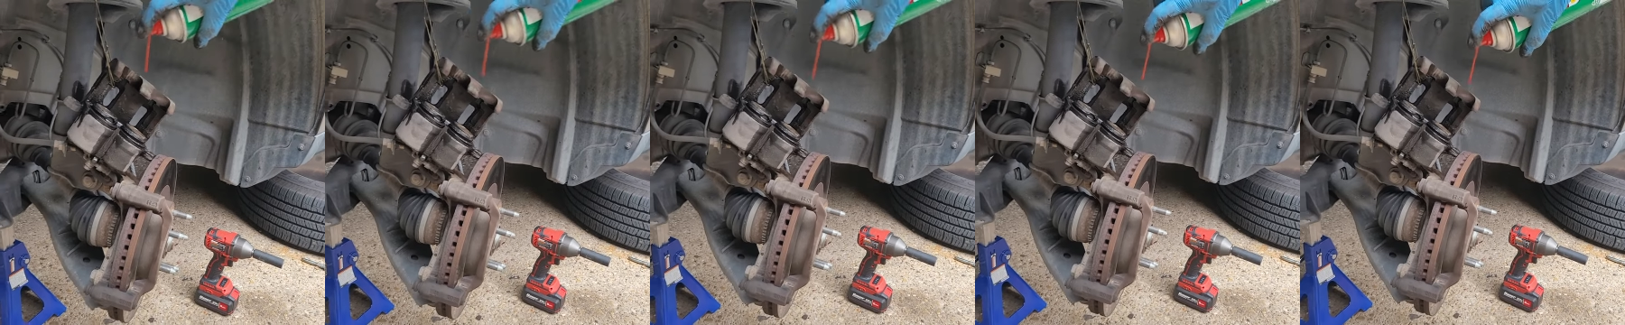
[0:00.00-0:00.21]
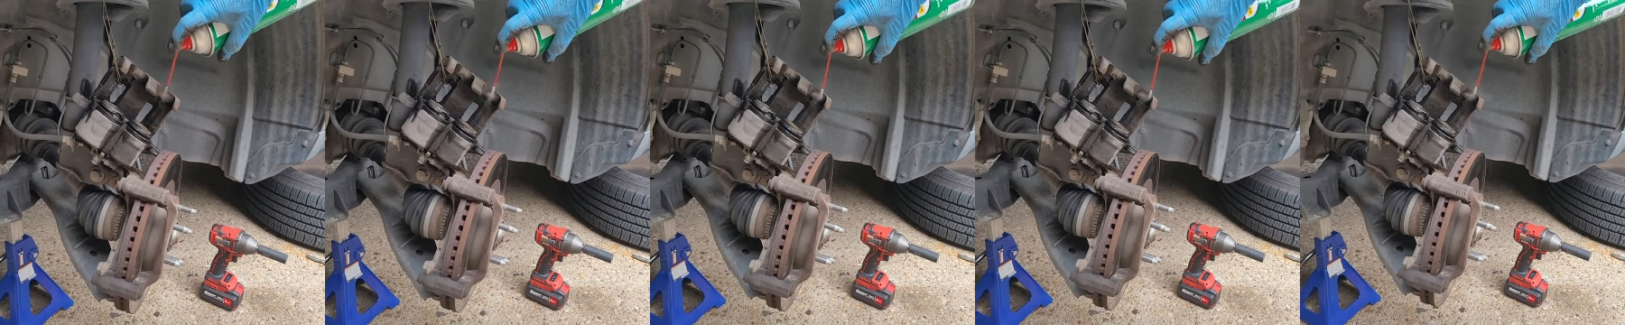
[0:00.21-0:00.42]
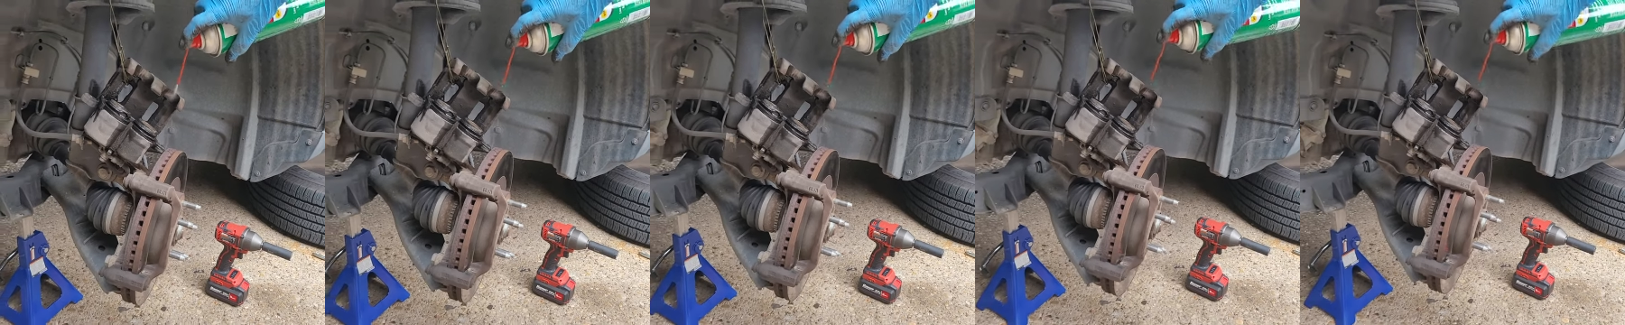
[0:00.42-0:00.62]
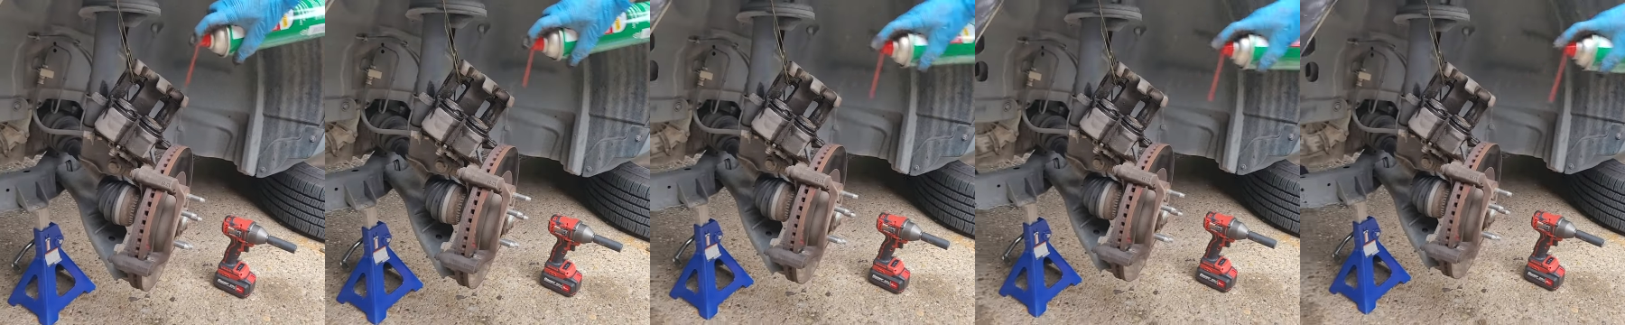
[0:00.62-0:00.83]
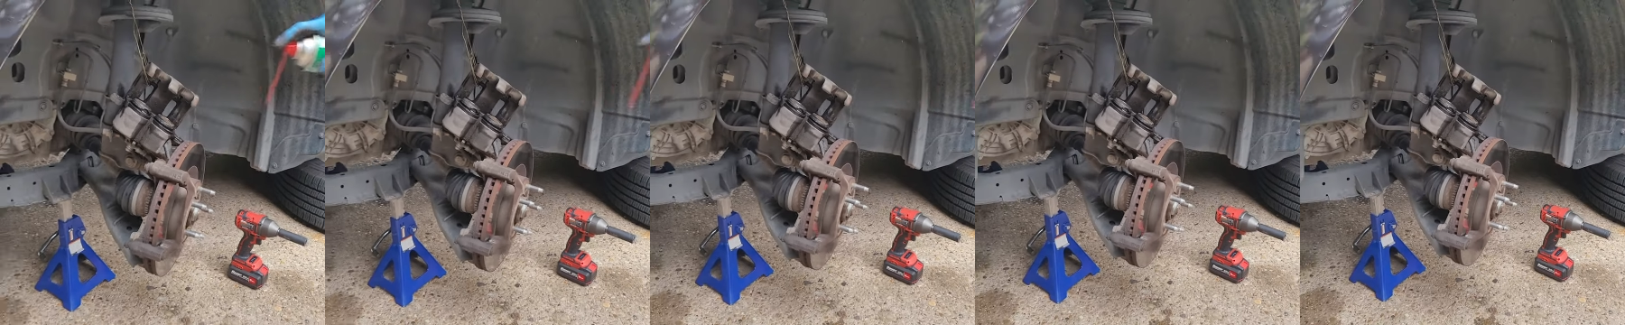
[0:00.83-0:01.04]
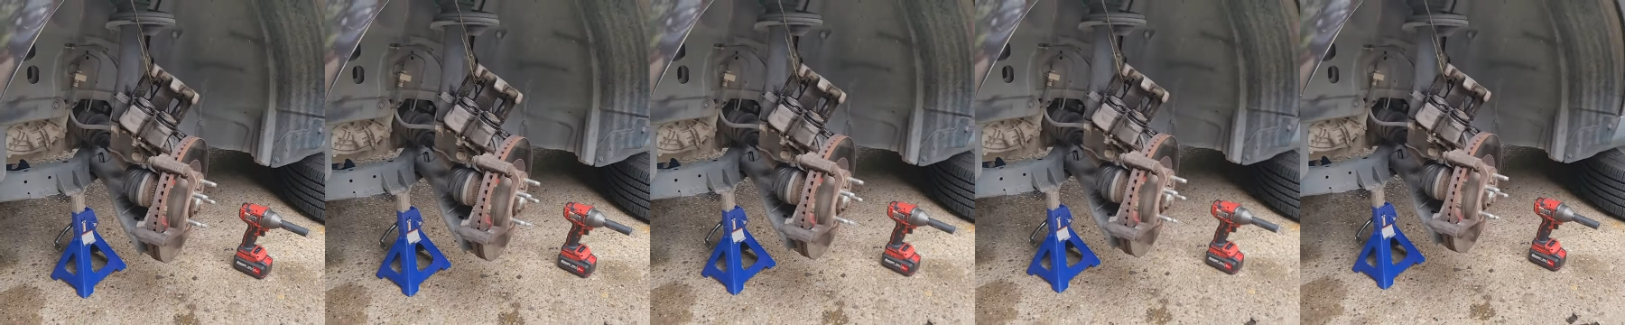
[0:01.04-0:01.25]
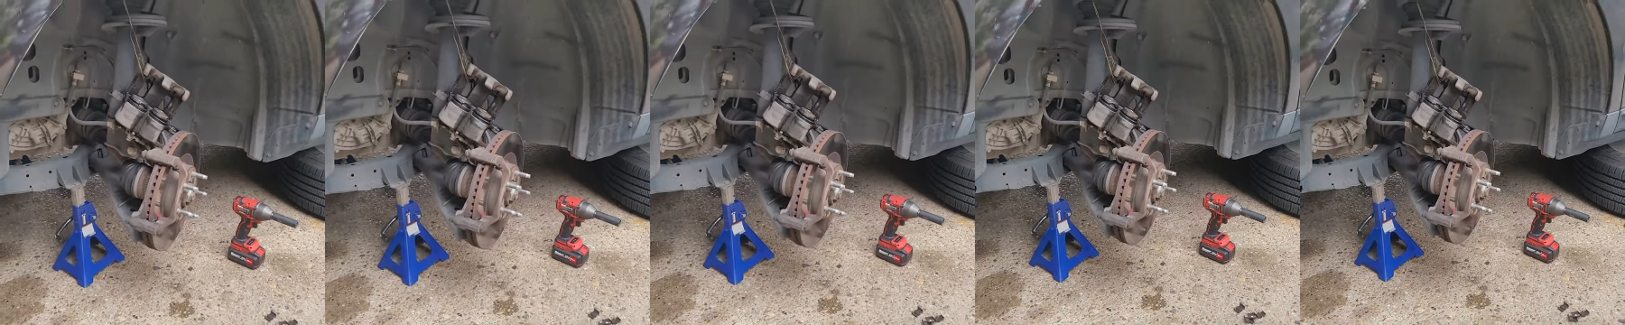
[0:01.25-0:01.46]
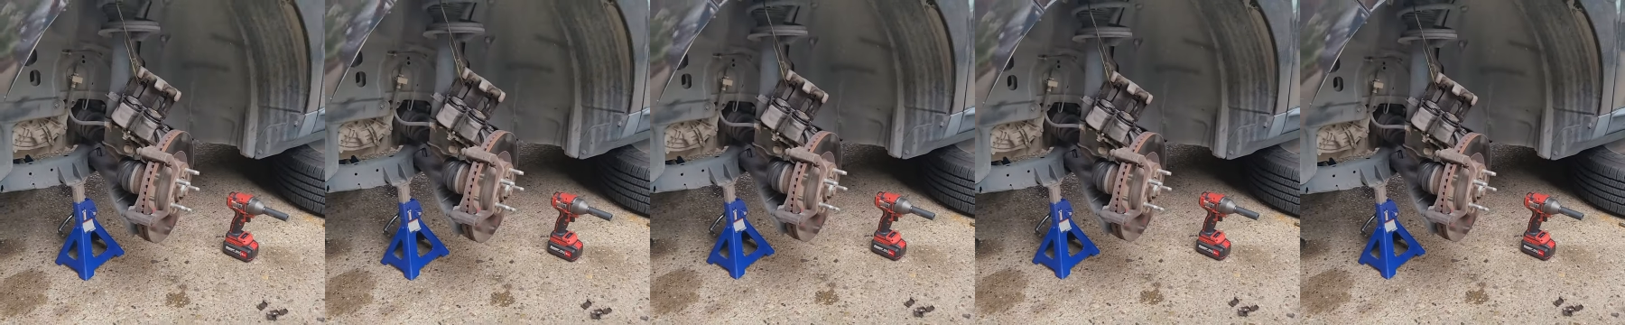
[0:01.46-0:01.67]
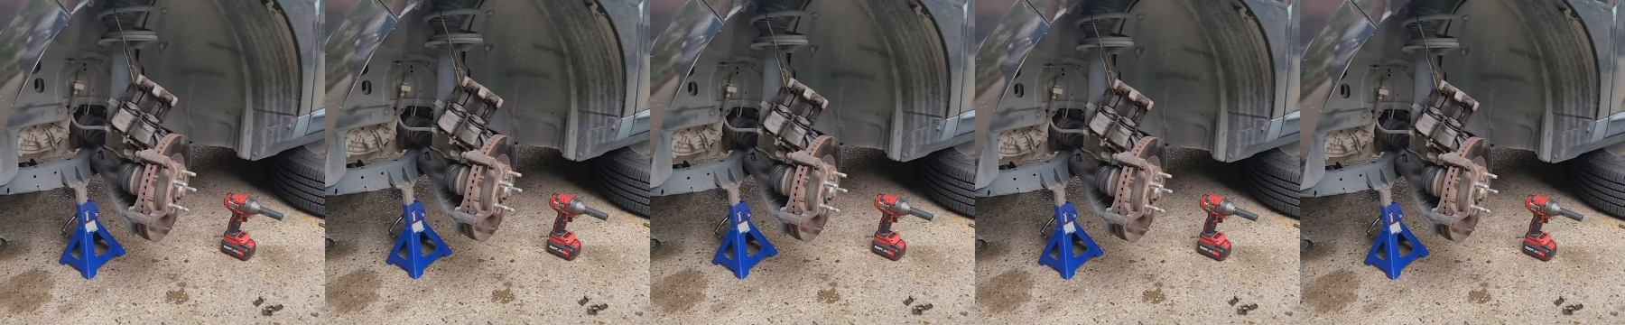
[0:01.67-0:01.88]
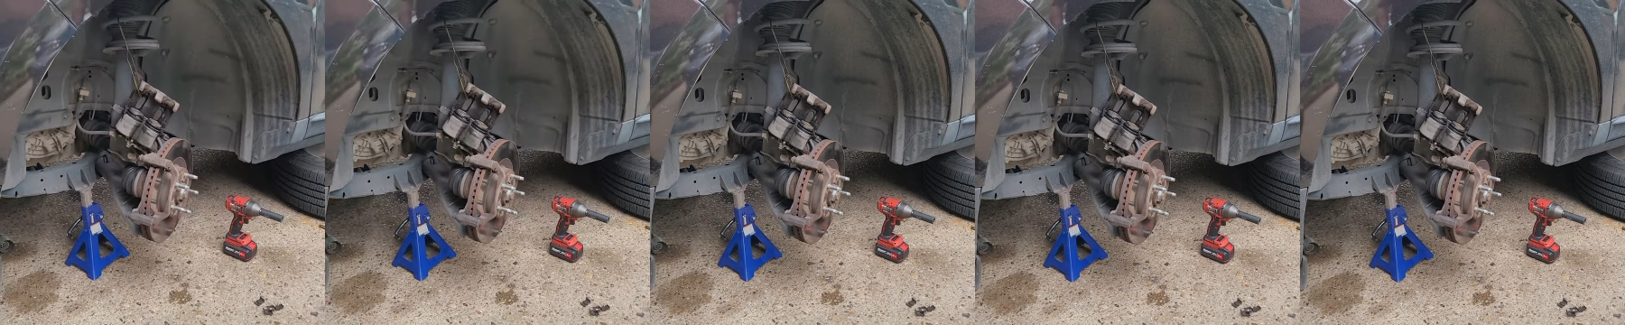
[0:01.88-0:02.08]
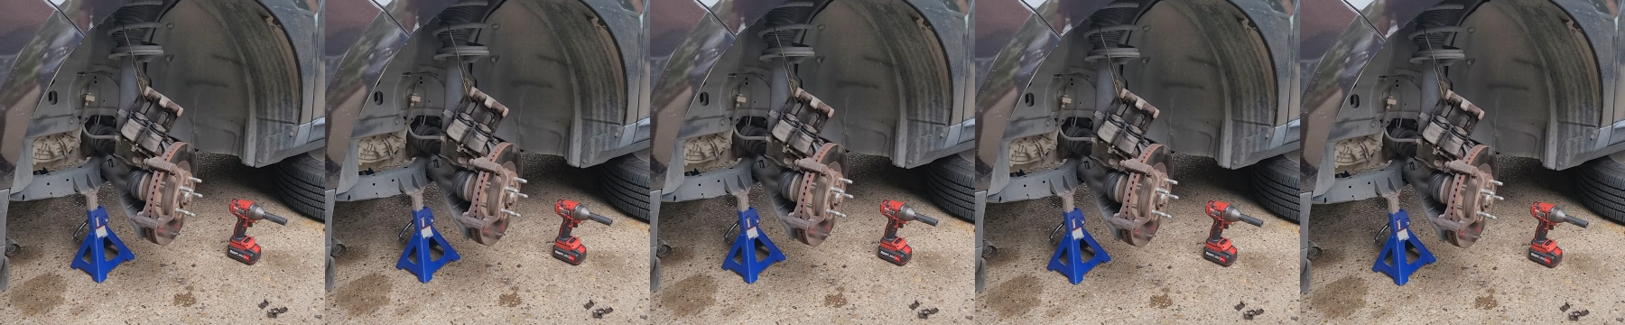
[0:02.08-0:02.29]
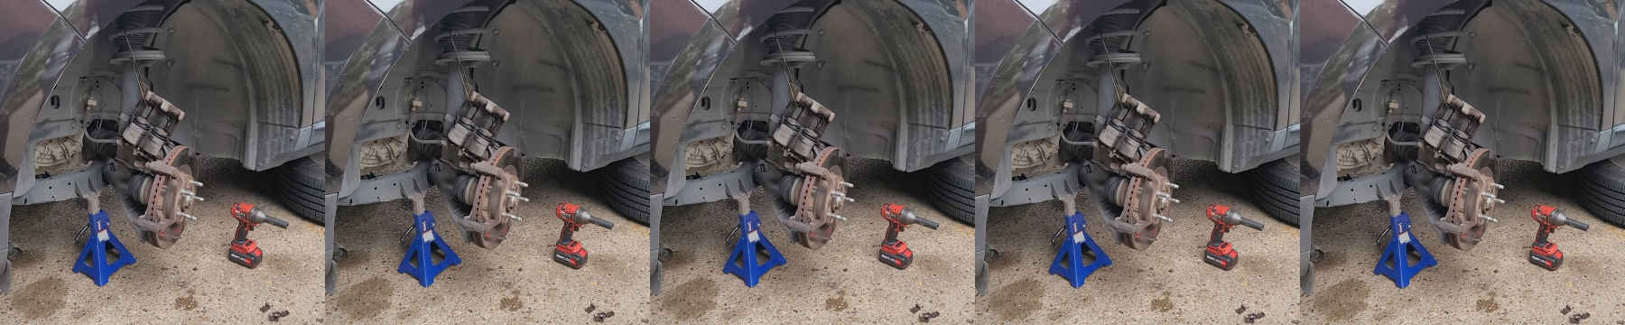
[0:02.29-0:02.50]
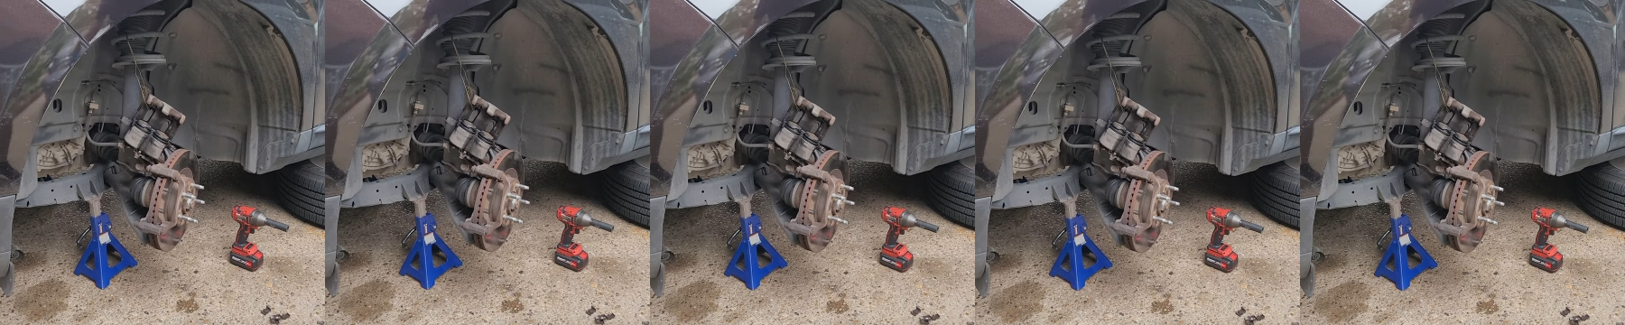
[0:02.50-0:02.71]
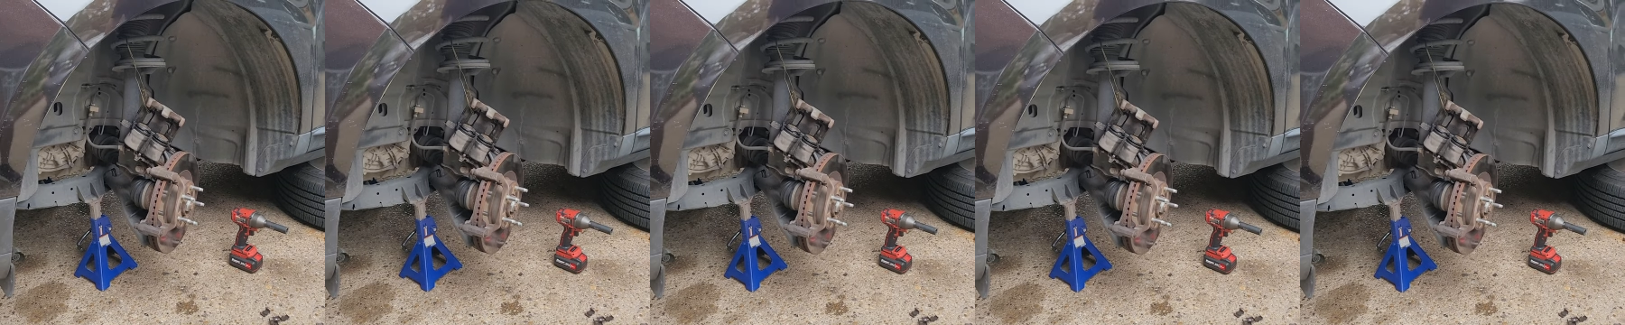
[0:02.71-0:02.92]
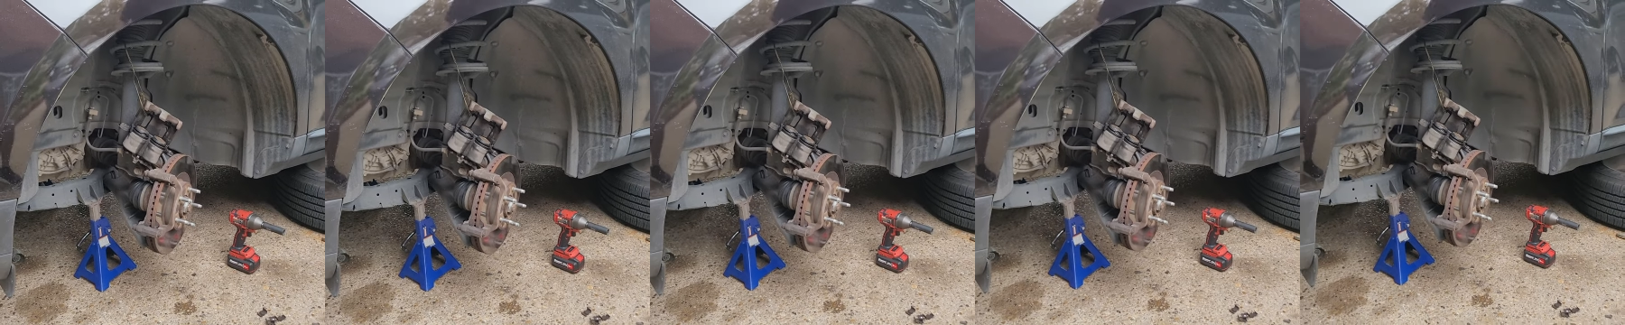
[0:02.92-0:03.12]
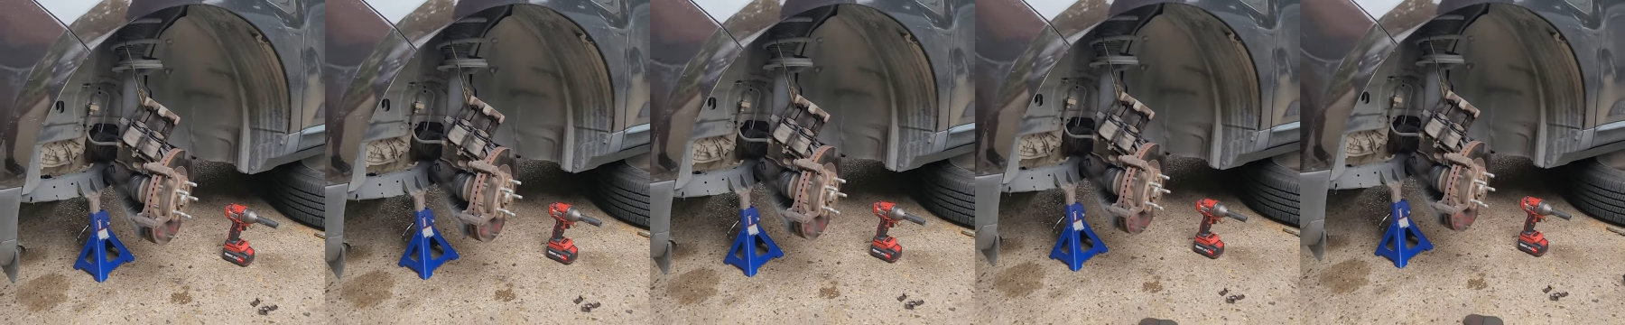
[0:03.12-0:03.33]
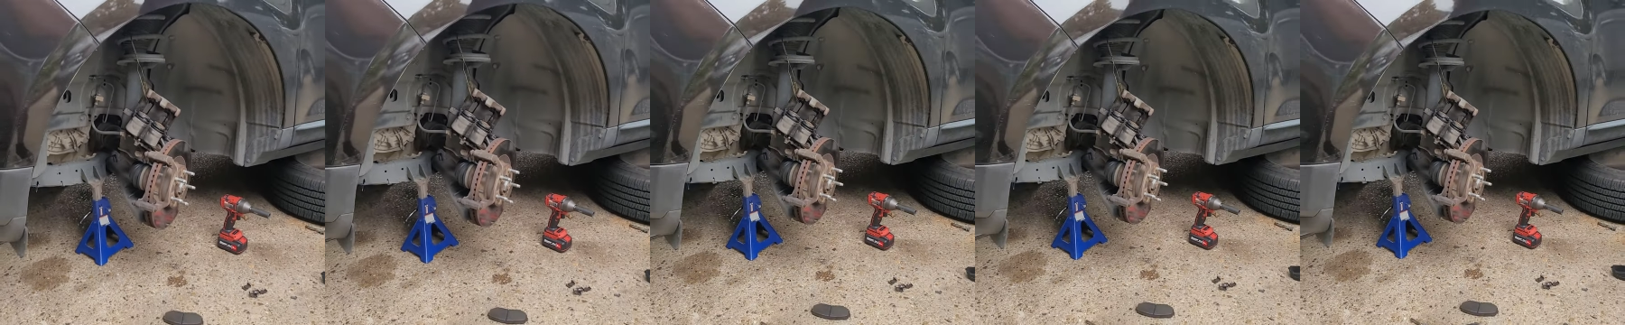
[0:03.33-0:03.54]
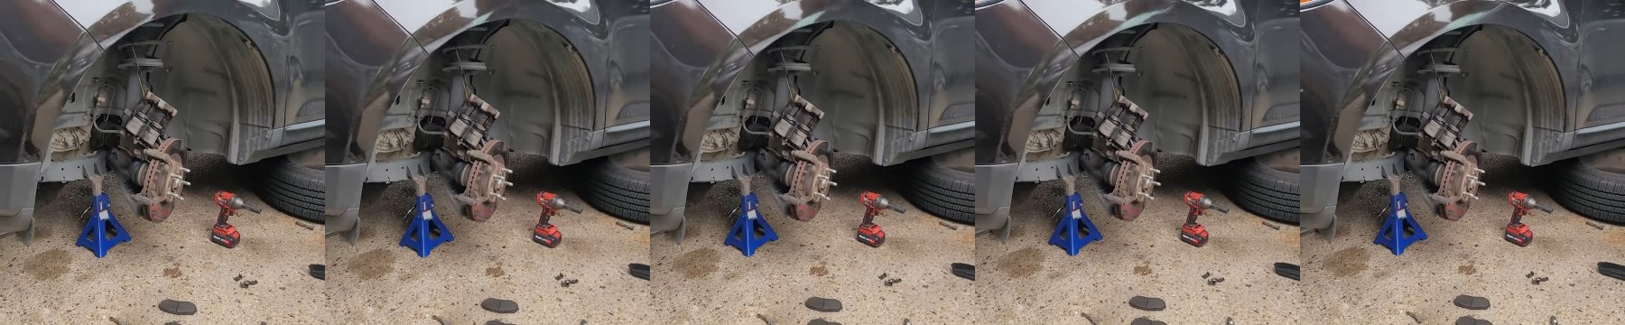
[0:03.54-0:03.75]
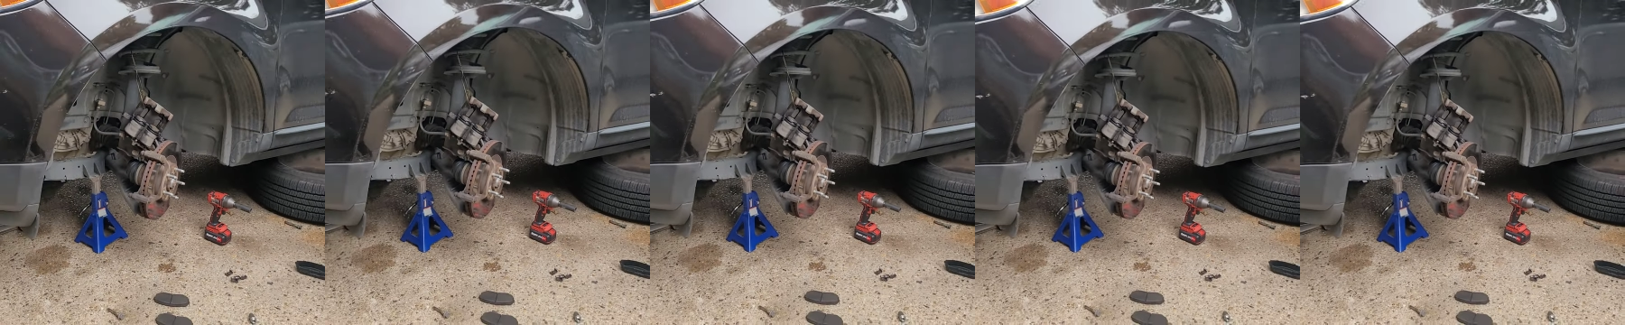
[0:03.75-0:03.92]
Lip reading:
[unreadable: no face in view]